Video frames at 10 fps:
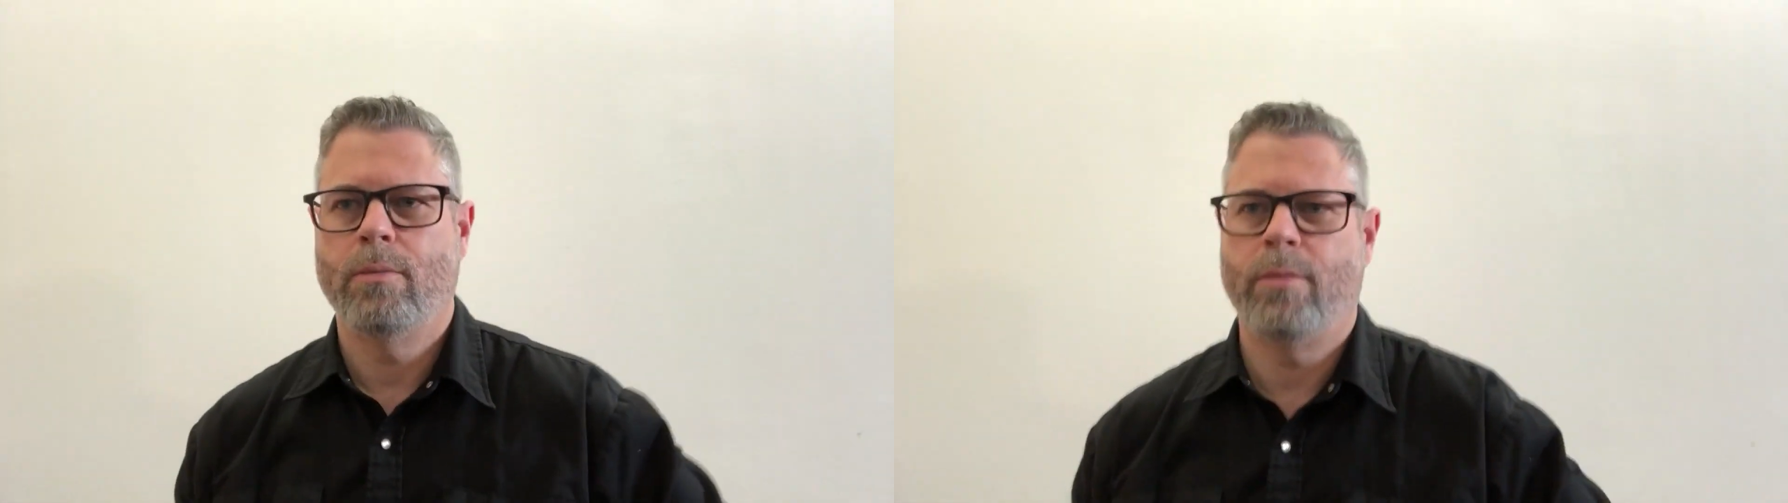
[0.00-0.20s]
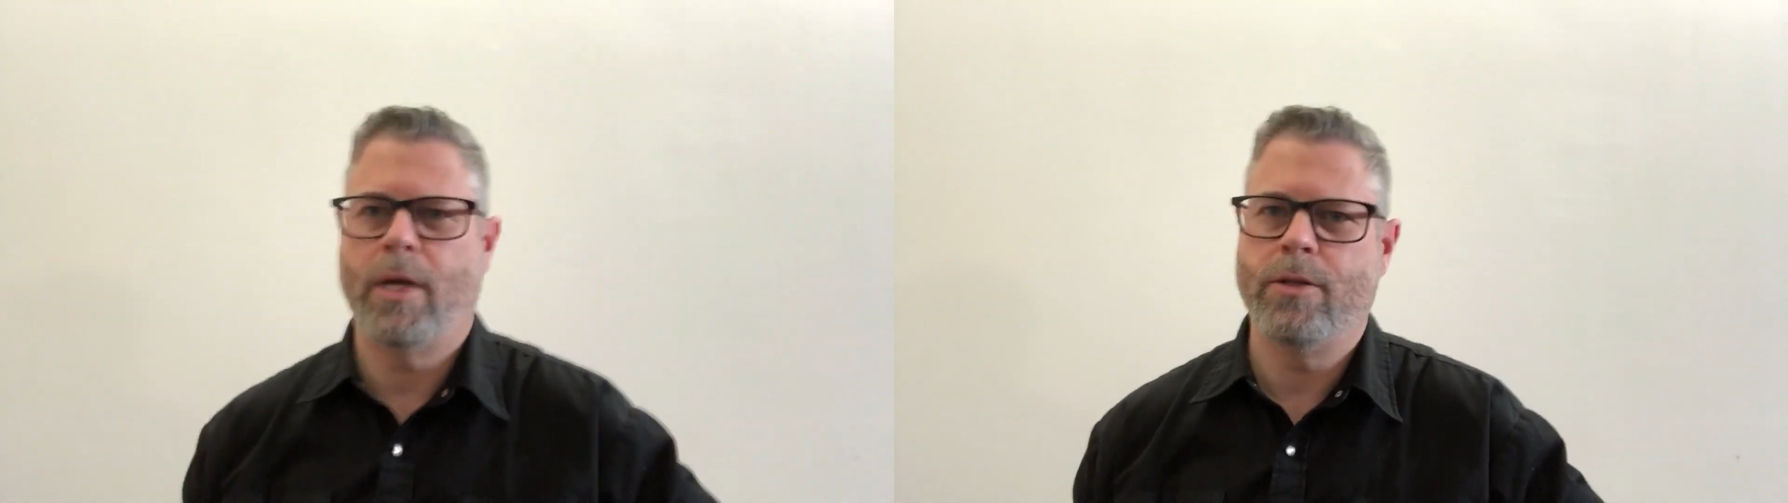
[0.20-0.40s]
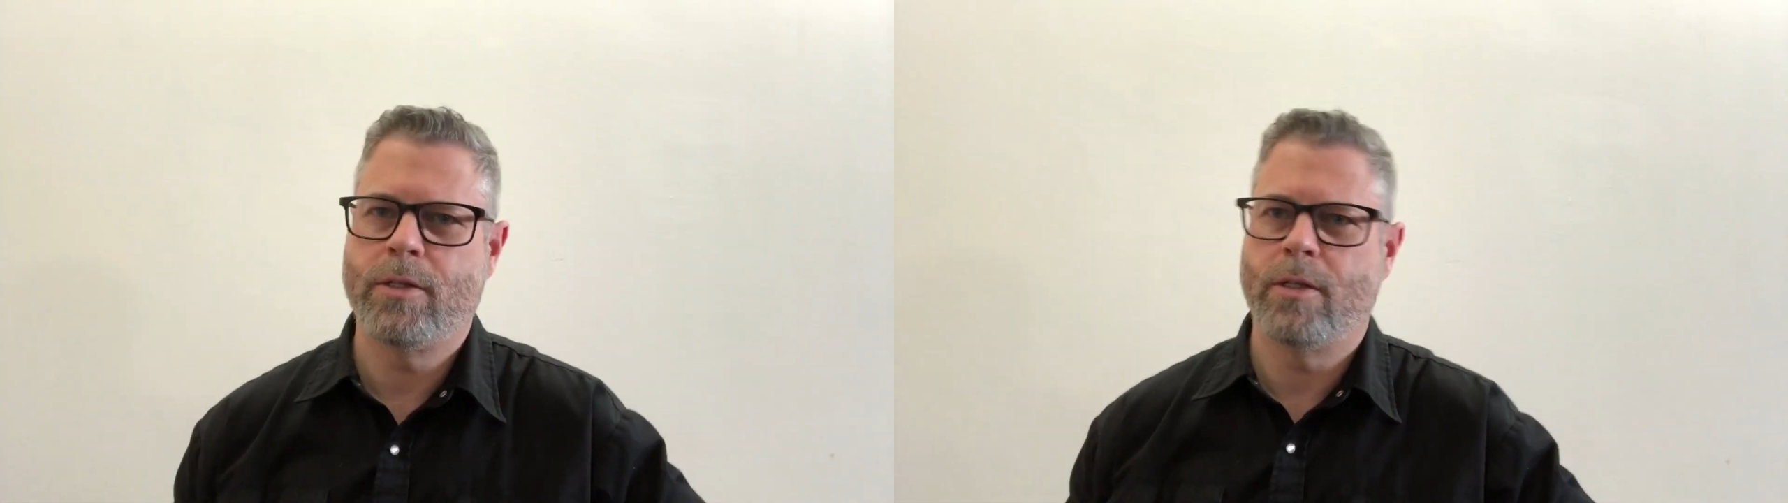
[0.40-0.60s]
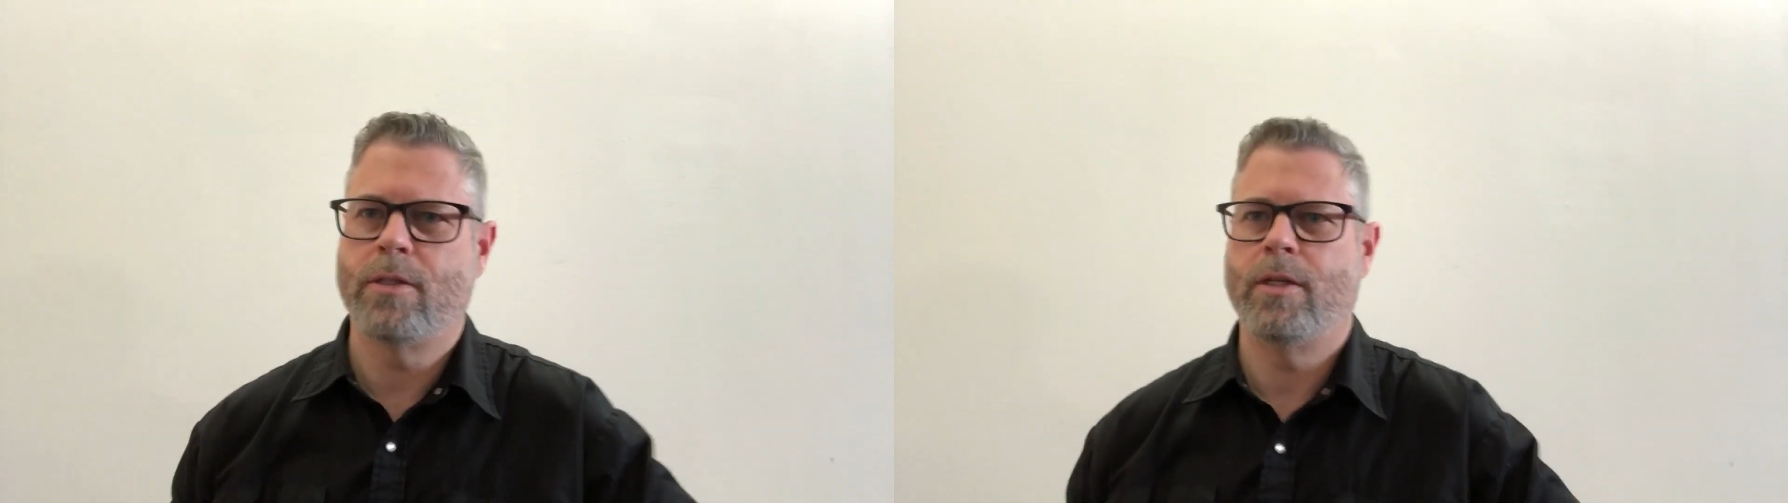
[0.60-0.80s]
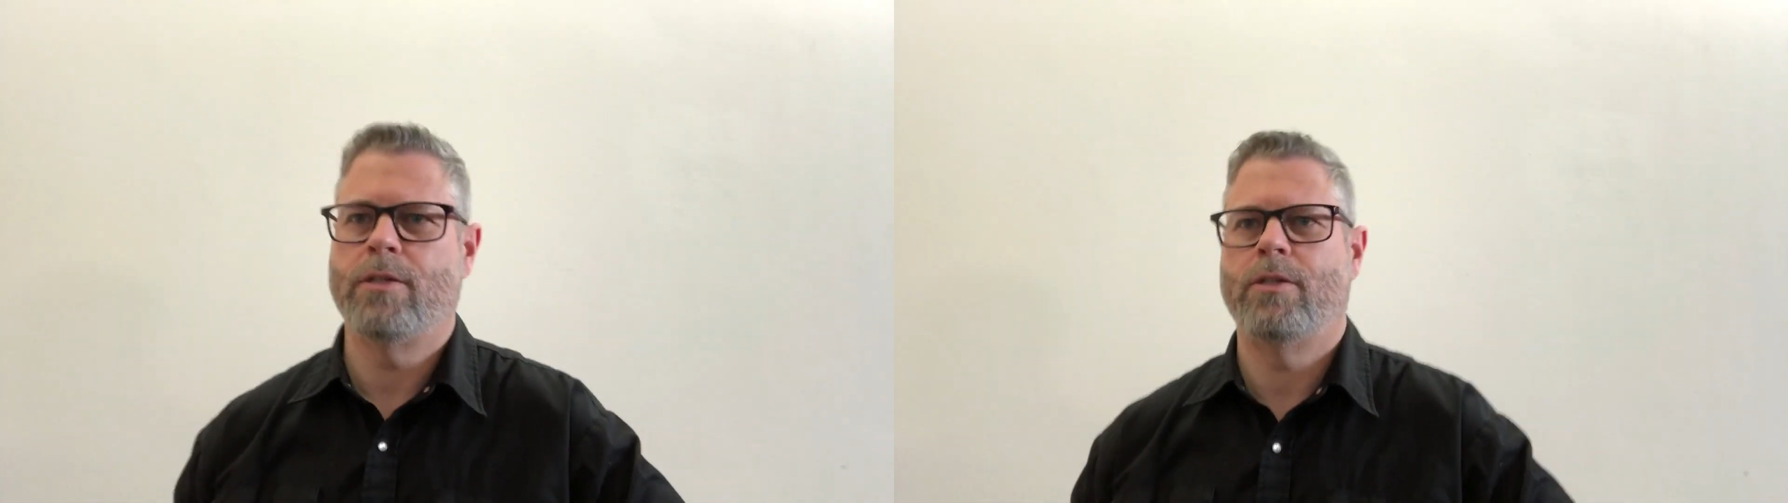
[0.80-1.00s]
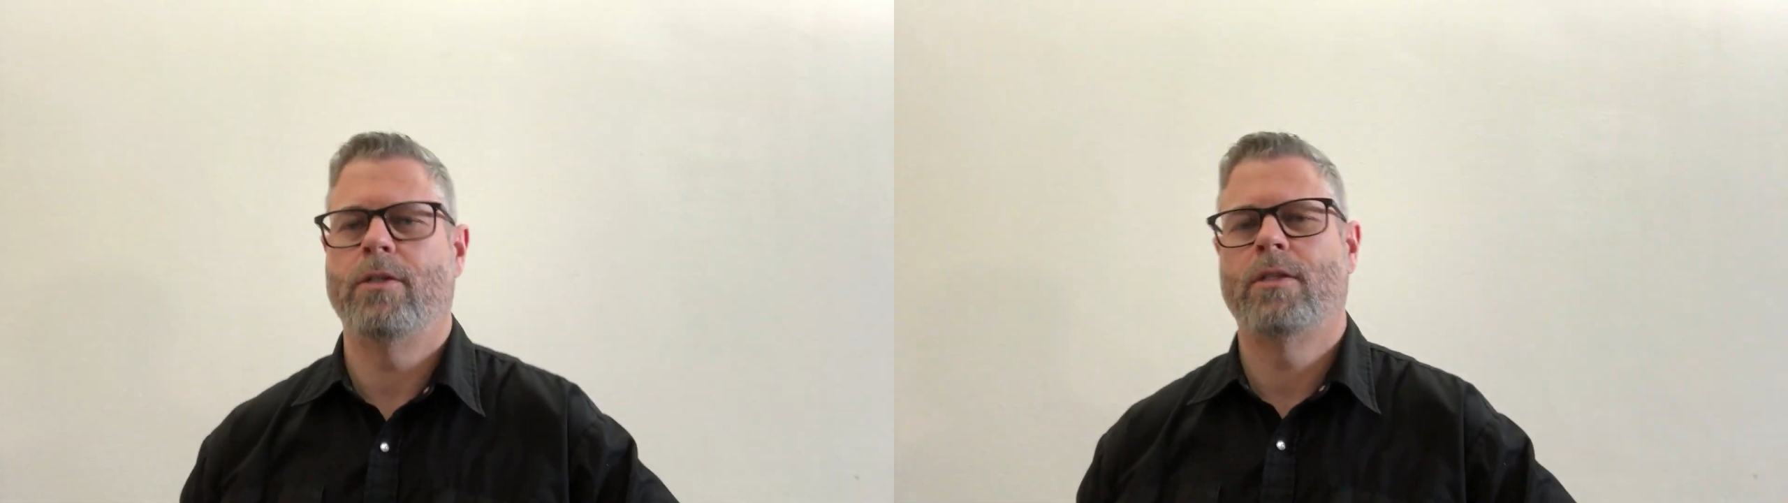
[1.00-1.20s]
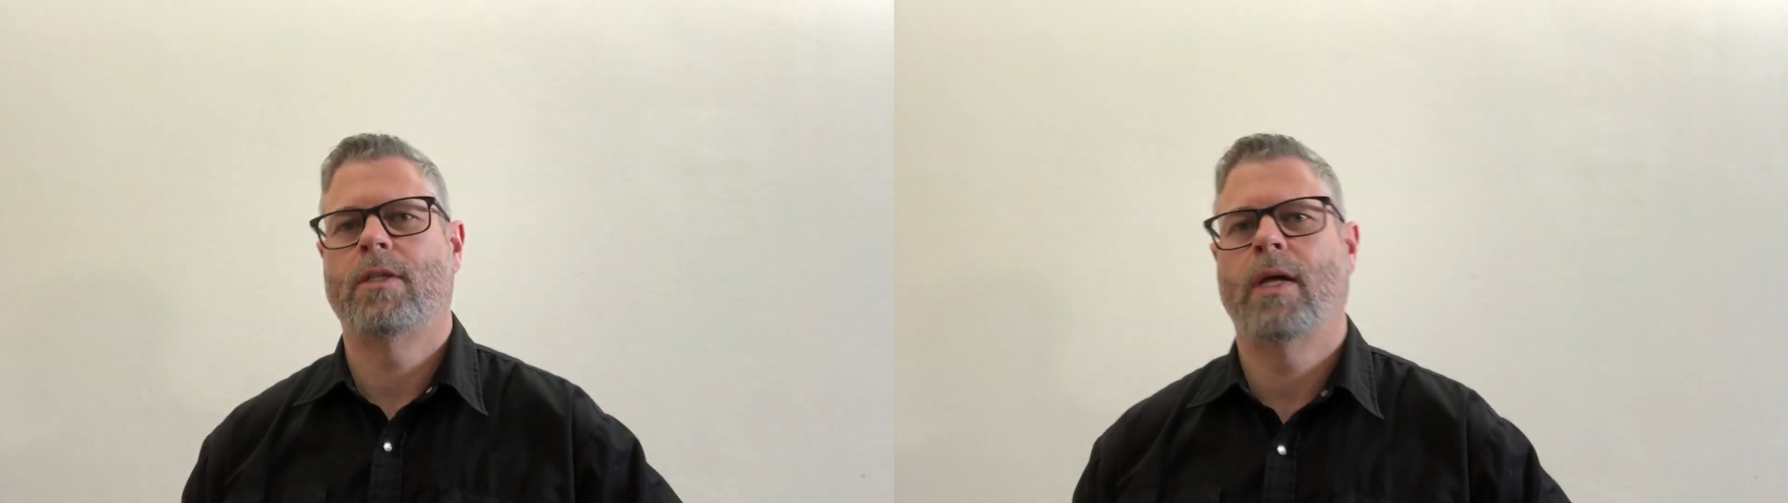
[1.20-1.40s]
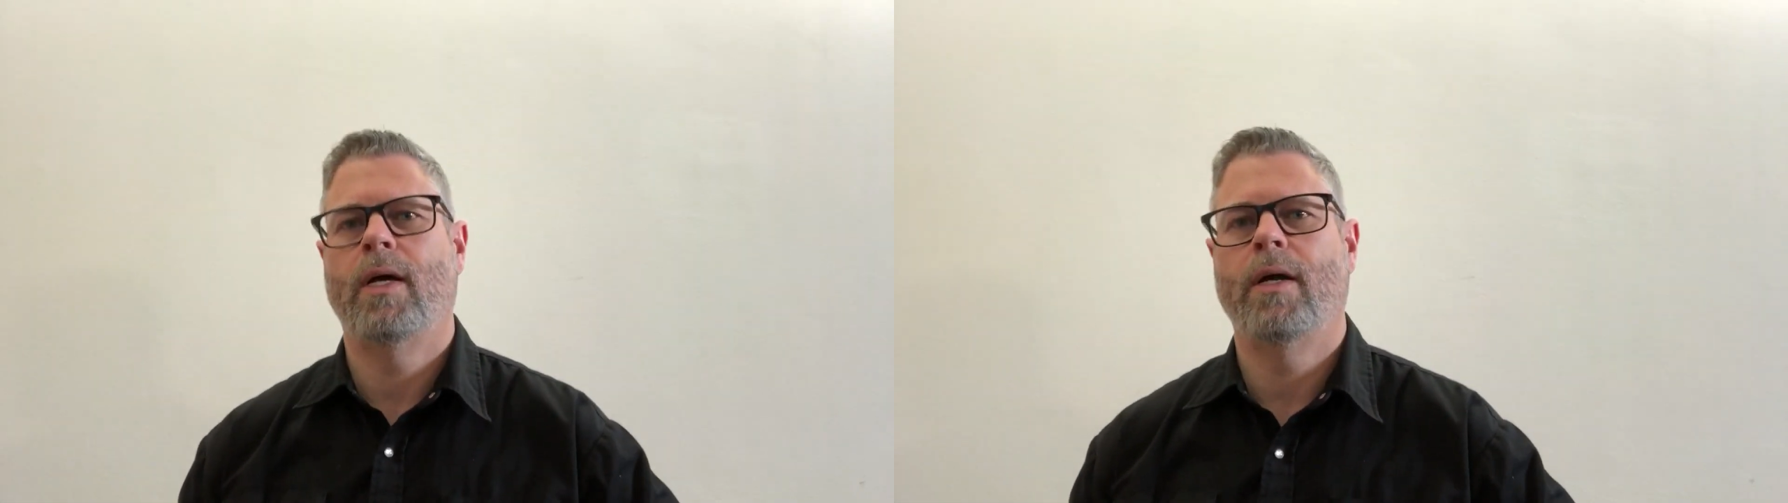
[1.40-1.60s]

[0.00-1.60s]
brothers and sisters.